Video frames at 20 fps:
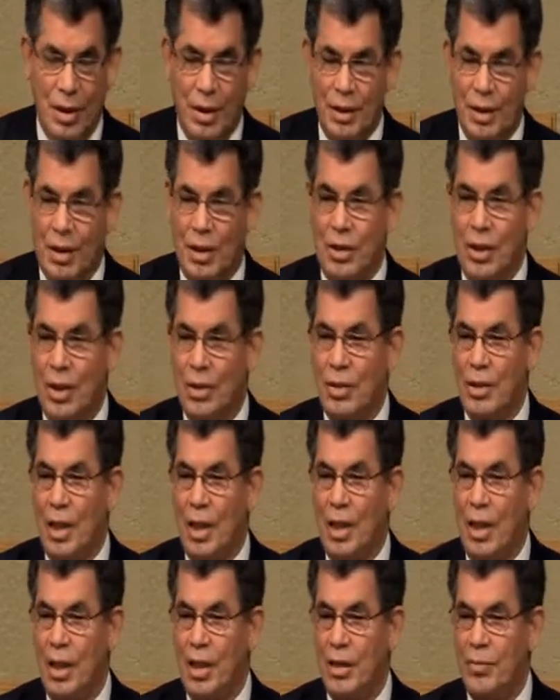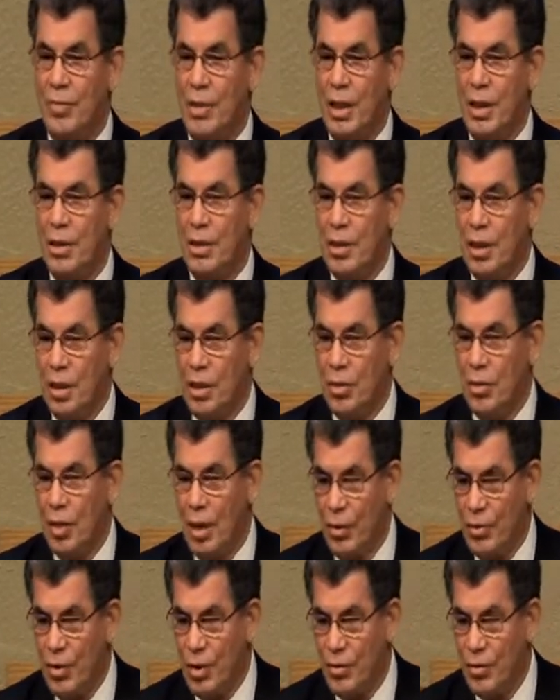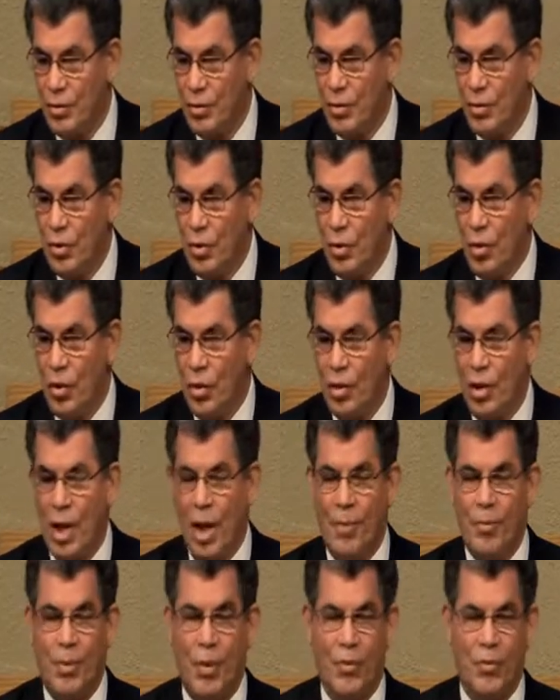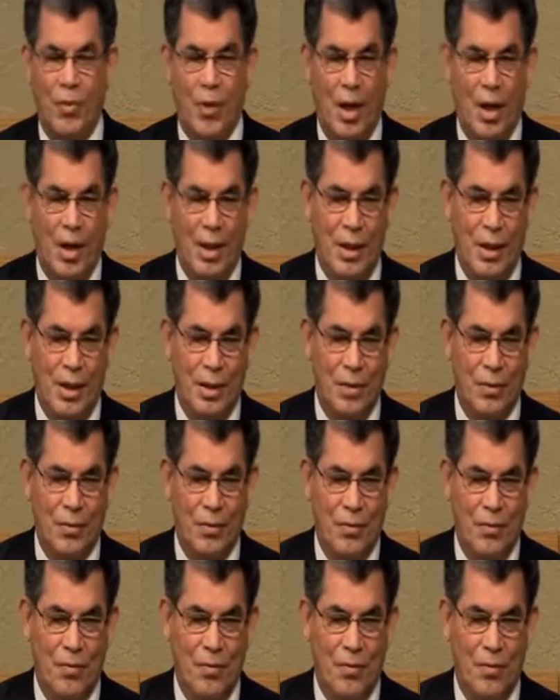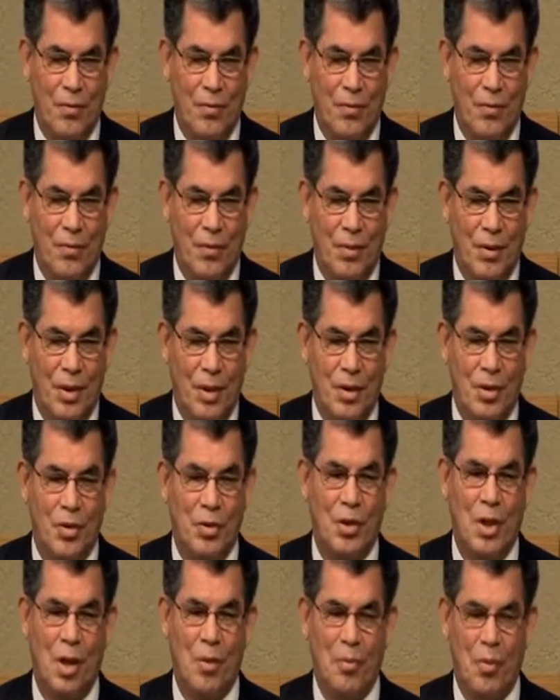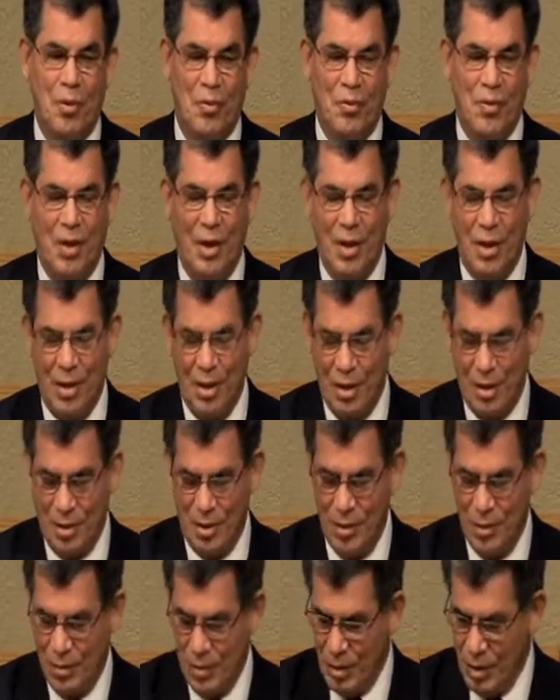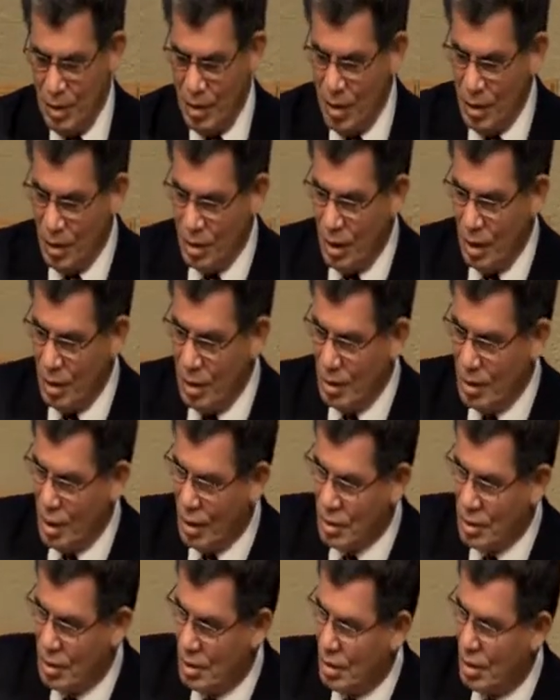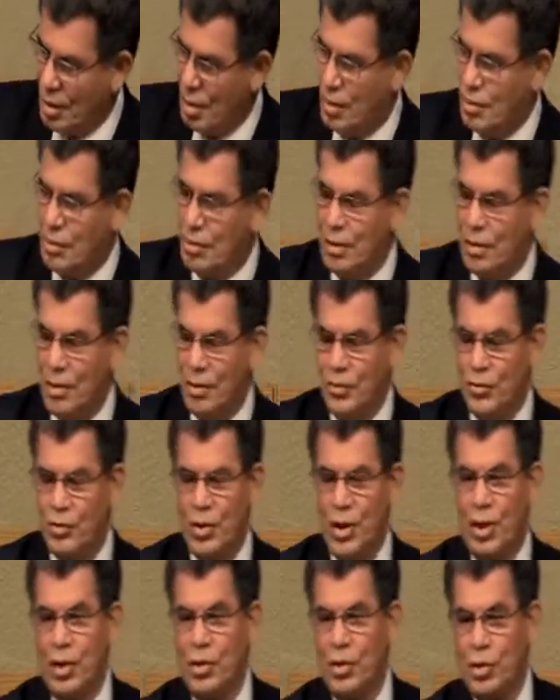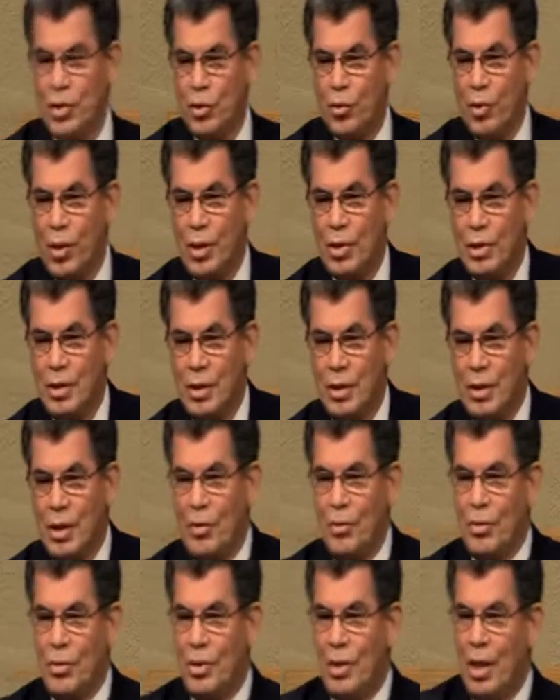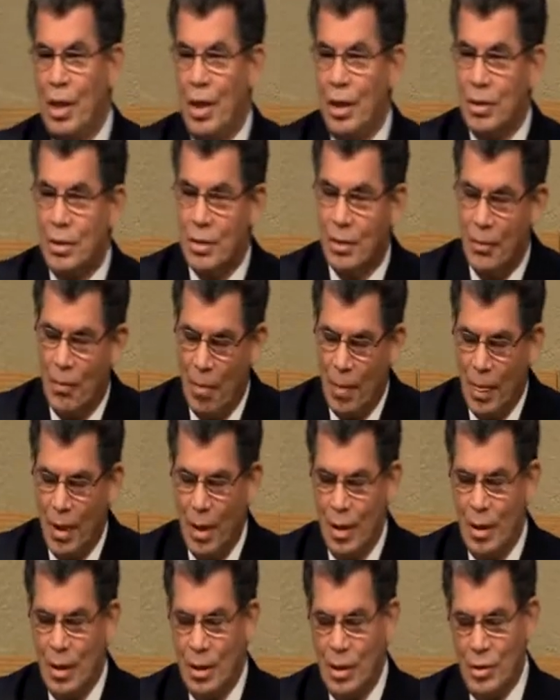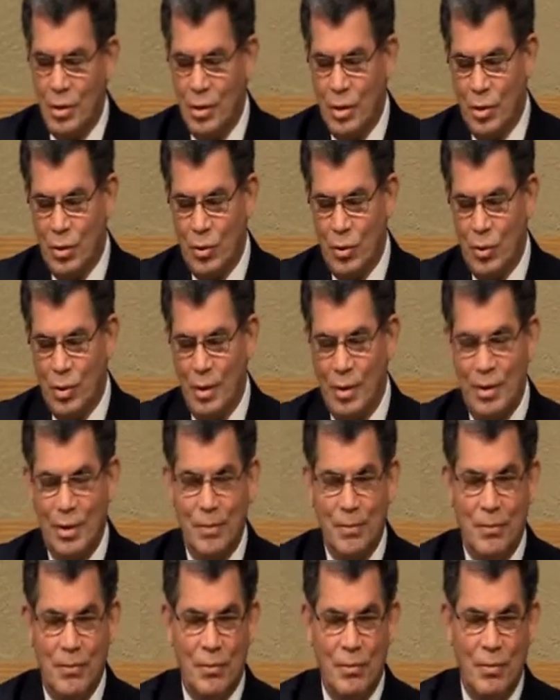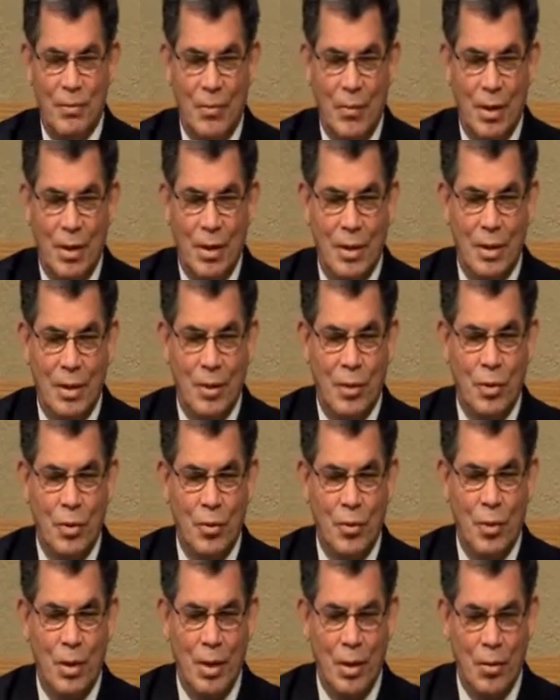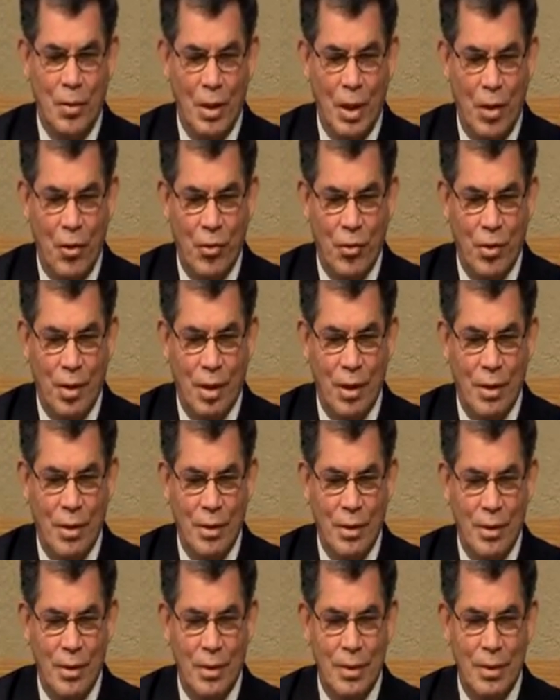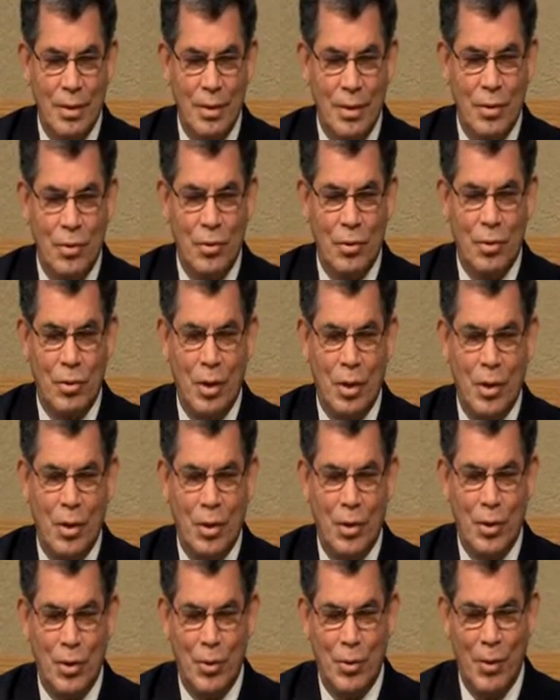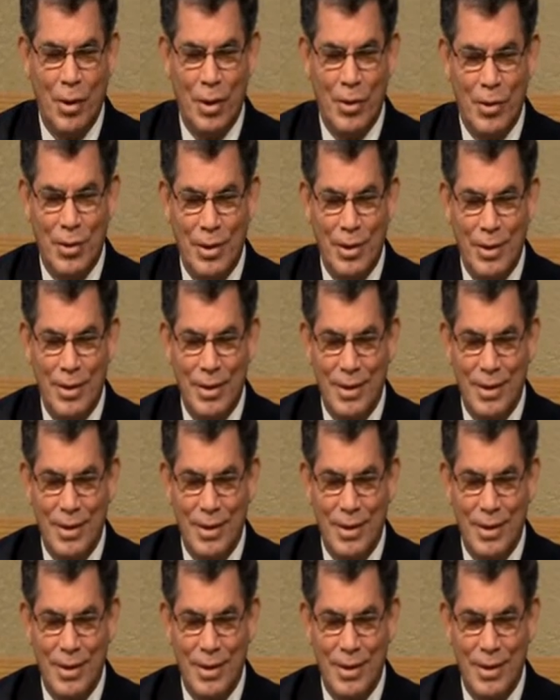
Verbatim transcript: Does that sound like it's being done away with or amplifying it? It is amplifying it. Then the next uh, ticklish question that I was asked is this one. Did you hear what I said? Ticklish question.